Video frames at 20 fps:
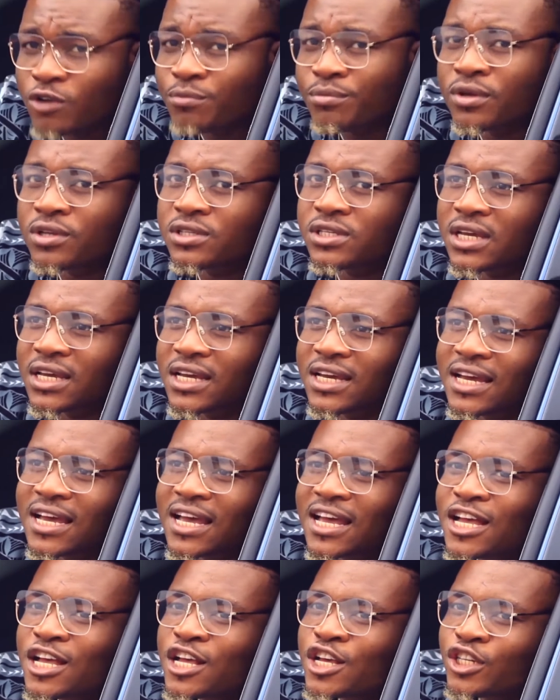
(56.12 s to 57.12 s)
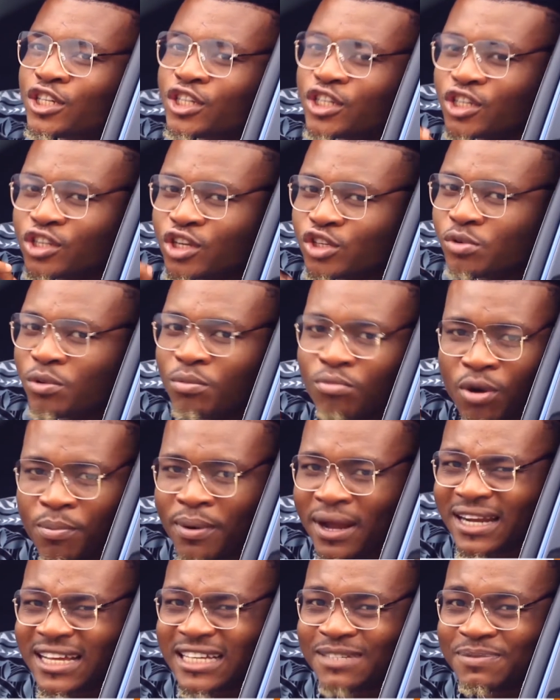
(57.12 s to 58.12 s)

good music, you need to be mobile,